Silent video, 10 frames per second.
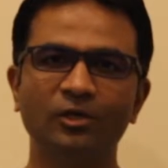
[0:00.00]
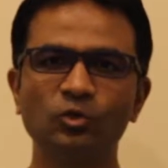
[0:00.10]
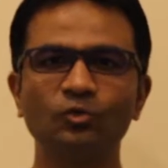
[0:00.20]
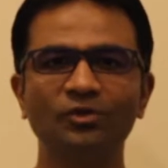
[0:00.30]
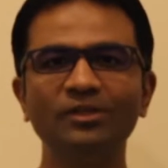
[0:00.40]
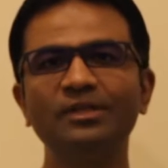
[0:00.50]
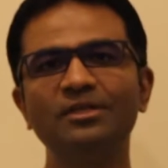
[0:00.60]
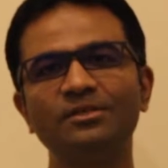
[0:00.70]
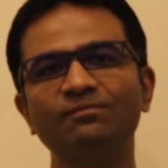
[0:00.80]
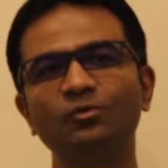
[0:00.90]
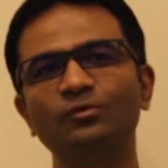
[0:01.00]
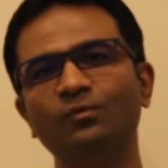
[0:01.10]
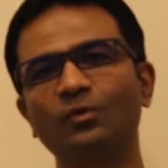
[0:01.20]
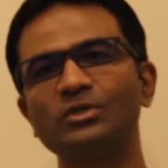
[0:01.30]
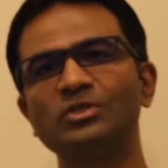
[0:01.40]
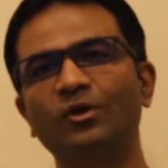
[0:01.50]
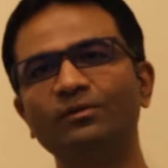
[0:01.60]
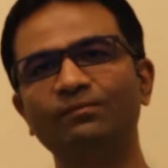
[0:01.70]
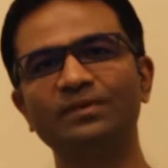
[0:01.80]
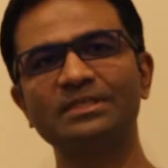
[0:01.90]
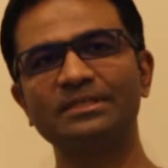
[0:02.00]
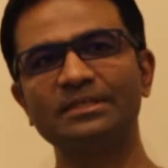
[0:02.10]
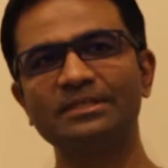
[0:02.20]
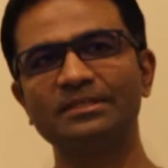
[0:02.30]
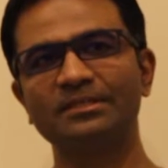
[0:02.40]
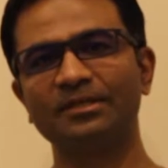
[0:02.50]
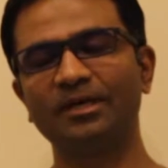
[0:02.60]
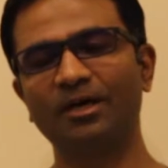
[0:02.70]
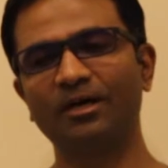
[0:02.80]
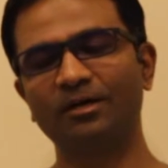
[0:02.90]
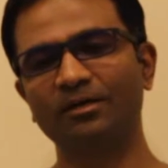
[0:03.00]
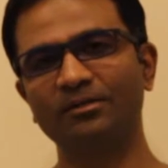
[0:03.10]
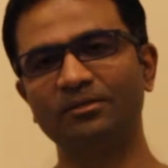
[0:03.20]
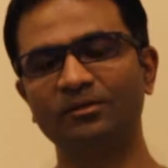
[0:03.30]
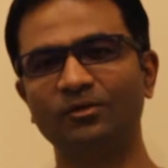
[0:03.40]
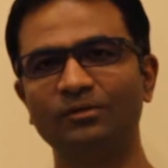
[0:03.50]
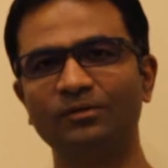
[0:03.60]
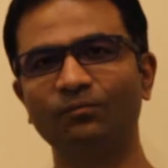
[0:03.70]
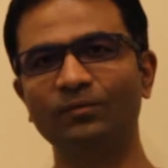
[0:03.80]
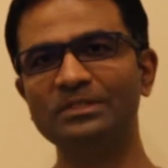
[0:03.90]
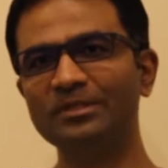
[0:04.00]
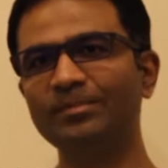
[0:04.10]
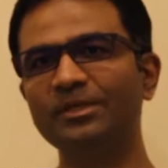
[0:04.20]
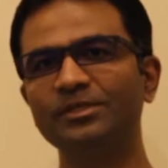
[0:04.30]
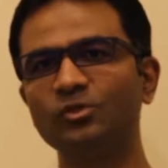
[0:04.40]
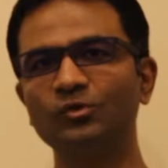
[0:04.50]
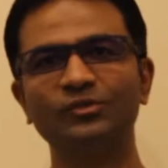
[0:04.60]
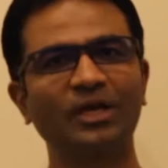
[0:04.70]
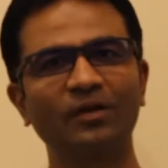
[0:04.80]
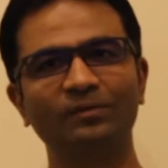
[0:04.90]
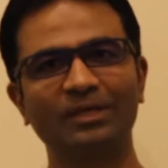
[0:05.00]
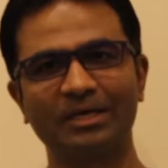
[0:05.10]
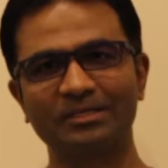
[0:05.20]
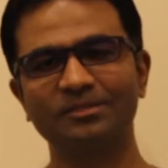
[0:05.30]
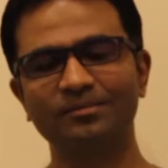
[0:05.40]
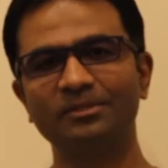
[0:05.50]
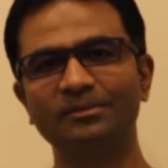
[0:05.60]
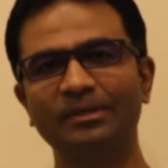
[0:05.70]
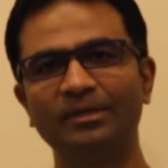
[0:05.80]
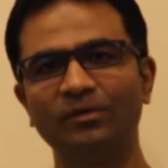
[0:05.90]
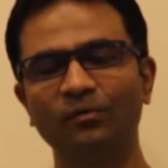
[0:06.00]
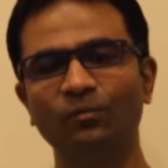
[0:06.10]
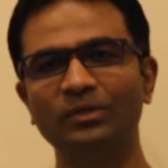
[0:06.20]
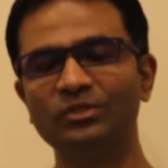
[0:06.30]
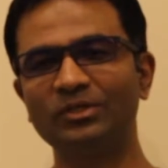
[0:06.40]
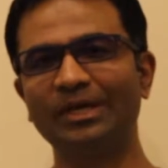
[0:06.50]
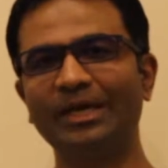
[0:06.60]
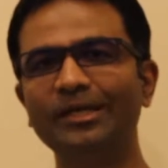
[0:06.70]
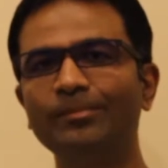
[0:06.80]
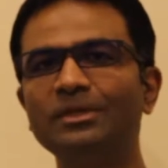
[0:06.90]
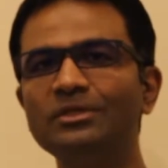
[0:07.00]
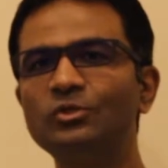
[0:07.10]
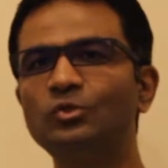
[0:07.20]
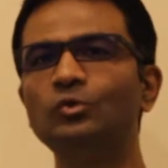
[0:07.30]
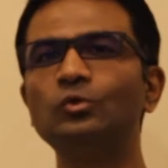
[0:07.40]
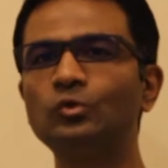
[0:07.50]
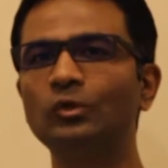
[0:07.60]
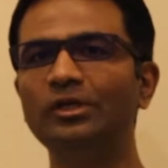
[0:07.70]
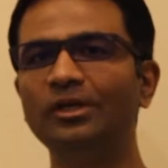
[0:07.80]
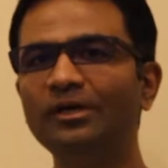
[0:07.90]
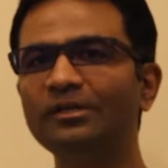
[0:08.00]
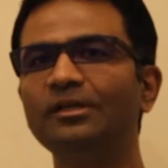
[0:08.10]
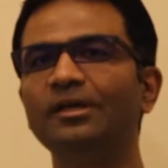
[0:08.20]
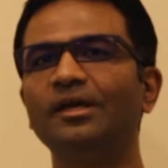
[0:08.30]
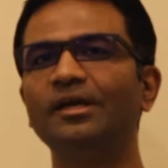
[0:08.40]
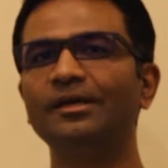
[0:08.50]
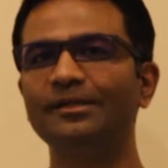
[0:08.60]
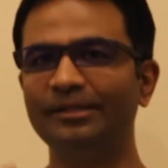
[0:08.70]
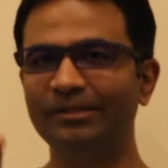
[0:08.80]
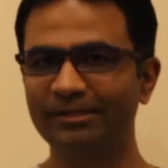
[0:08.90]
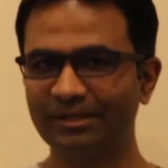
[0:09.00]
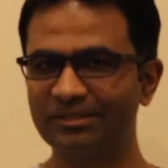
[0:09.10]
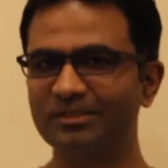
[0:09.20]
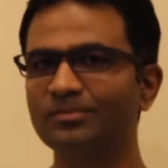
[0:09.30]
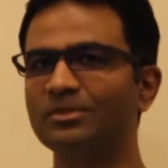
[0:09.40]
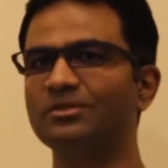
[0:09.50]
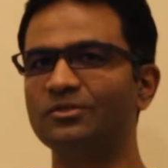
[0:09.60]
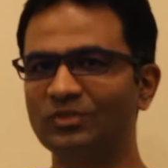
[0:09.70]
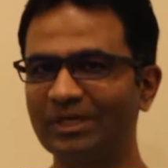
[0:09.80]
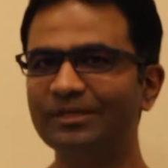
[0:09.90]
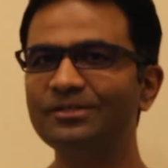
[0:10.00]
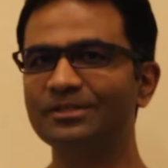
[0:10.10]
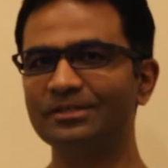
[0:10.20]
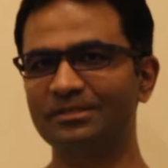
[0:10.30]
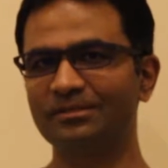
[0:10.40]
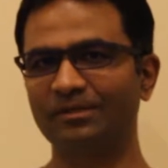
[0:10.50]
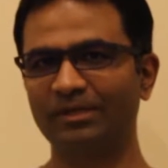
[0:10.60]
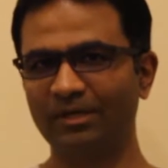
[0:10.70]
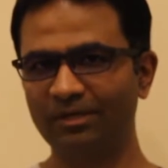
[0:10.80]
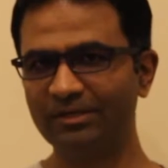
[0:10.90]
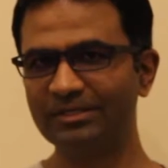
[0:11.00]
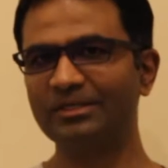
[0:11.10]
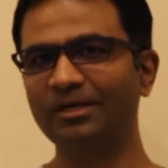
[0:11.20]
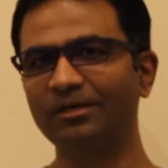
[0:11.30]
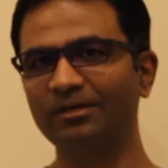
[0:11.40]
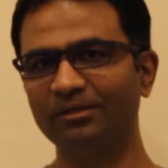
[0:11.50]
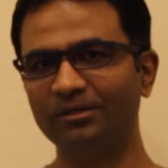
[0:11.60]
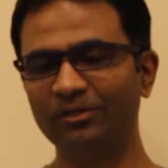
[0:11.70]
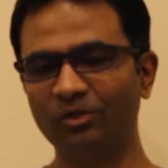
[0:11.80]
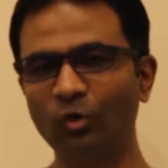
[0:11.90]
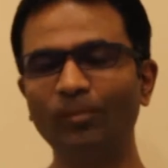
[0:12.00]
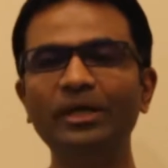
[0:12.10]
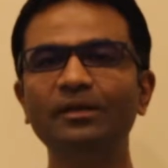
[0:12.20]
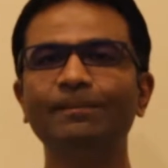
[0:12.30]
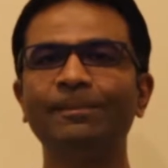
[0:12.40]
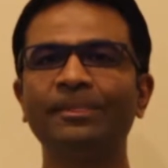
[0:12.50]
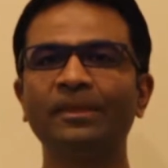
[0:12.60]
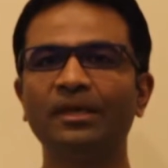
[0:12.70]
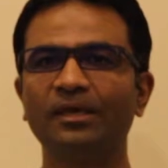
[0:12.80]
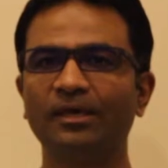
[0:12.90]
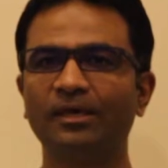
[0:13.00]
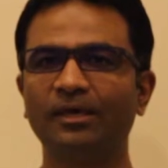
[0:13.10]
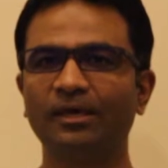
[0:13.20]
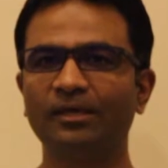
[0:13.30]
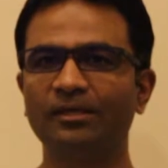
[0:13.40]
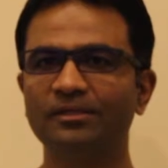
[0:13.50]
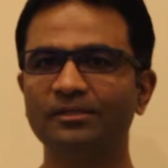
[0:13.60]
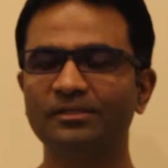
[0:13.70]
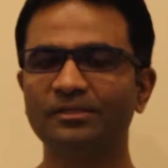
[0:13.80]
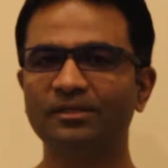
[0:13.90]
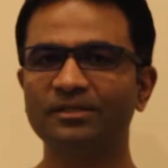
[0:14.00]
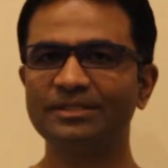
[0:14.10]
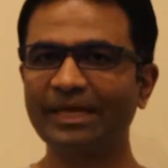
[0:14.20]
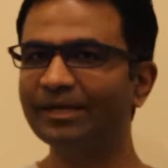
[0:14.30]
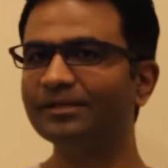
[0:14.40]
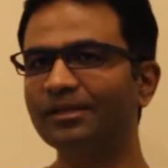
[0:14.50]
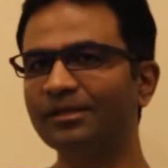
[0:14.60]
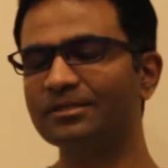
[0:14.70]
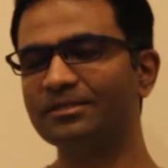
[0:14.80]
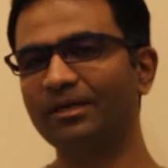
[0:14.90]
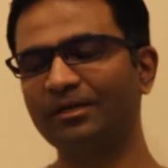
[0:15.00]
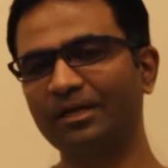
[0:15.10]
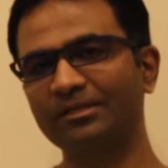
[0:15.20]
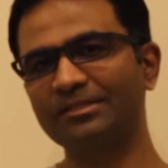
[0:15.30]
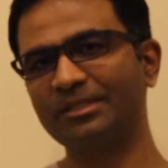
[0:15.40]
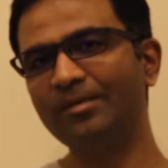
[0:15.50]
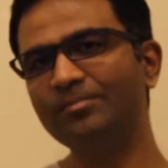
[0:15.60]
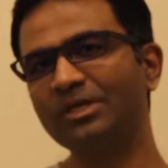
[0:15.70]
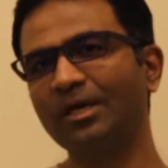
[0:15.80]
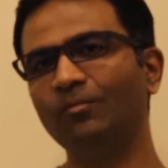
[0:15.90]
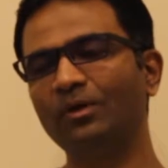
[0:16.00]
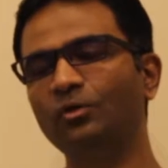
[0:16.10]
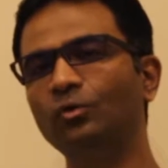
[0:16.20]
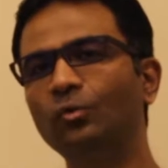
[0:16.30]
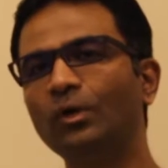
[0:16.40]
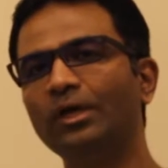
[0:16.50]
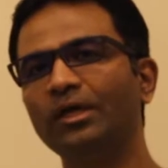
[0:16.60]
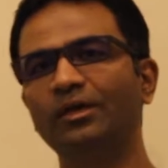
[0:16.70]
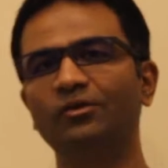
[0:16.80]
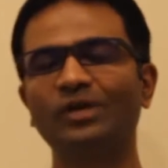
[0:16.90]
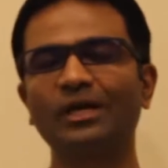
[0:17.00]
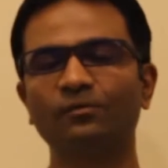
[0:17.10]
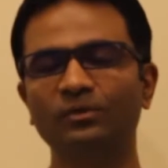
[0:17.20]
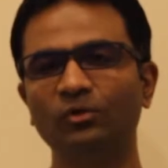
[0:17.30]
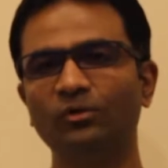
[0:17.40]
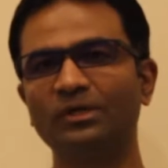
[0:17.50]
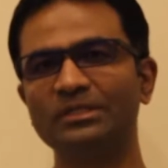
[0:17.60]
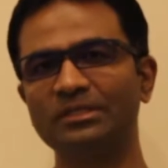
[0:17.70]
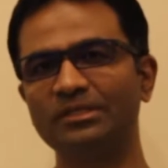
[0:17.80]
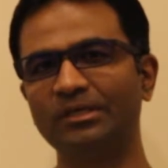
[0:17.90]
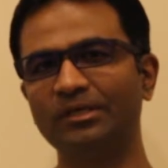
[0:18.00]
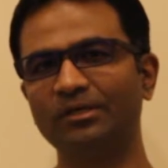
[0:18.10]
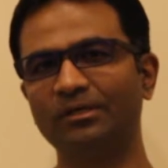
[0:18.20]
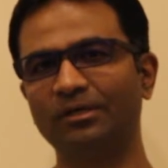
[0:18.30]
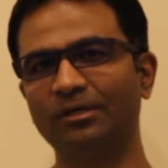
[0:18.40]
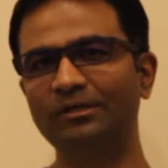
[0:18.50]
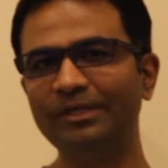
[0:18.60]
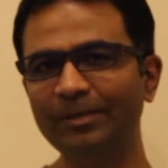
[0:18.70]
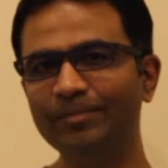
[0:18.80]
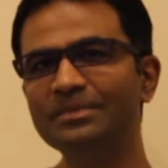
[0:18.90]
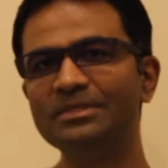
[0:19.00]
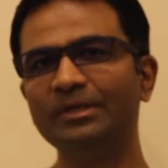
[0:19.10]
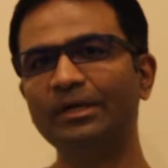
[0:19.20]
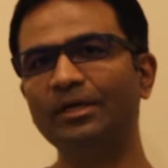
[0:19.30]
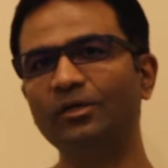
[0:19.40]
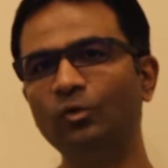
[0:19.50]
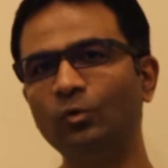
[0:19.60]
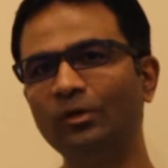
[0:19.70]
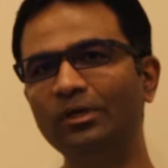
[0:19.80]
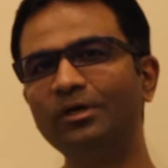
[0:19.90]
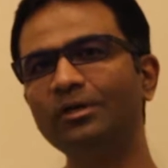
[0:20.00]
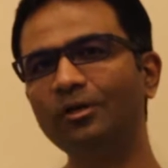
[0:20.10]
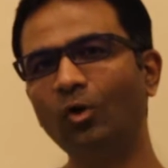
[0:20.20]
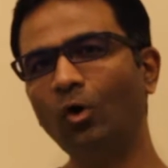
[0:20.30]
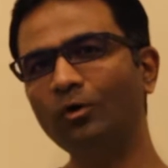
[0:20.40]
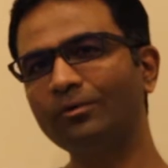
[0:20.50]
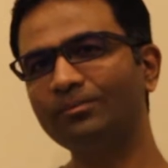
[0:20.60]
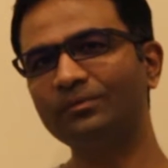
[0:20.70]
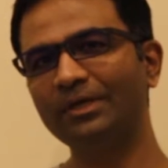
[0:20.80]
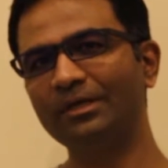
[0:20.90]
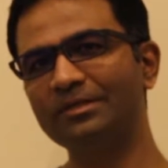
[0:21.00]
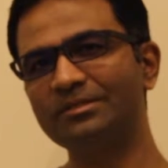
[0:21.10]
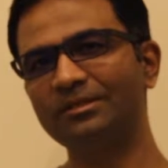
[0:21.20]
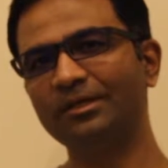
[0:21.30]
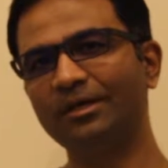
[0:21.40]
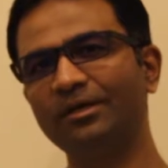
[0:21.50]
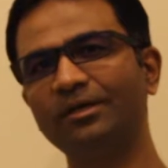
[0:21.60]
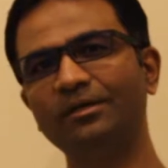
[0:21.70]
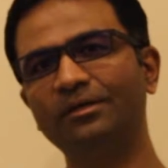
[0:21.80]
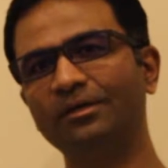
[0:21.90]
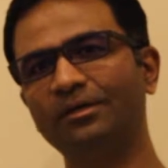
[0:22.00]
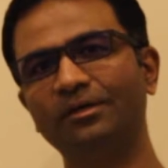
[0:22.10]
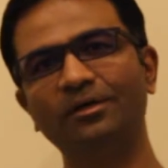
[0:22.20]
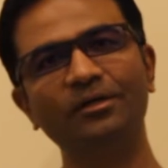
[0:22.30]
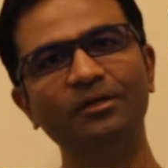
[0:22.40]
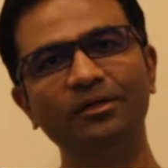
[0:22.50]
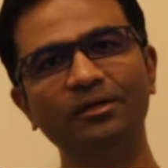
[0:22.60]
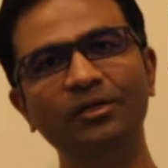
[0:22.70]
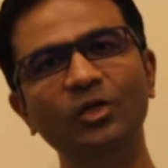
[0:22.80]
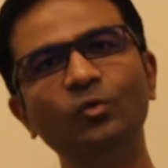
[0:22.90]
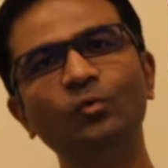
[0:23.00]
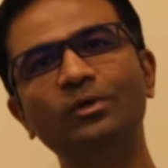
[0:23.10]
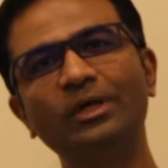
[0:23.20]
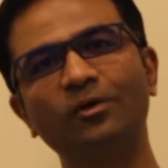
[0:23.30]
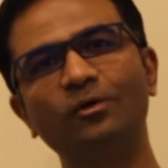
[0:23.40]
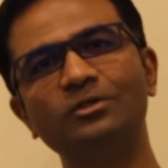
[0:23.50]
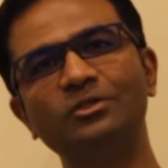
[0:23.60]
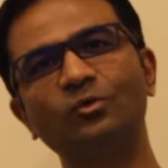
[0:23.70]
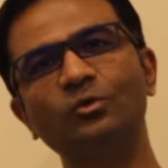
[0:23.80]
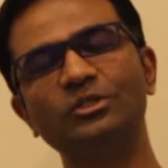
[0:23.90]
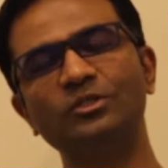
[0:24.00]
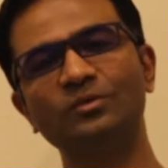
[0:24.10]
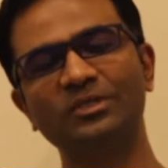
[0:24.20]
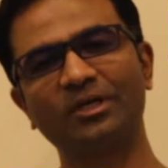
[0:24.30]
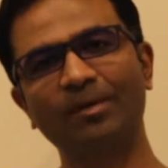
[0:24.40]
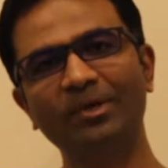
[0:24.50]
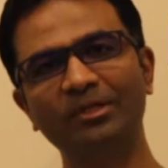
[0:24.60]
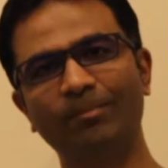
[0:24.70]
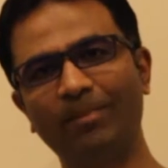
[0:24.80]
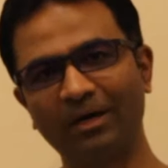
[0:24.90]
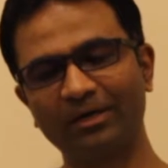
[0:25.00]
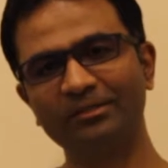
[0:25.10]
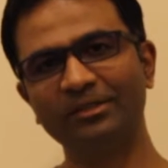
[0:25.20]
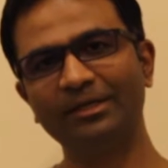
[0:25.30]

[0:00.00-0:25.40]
So three things if you would focus on. First is the visibility to interact with the customer, which enables you to learn the customer's challenges, understand the domain. And second is that at the same time, when you interact with your consulting teams, you learn a lot of things regarding new technology solutions which are coming in the market.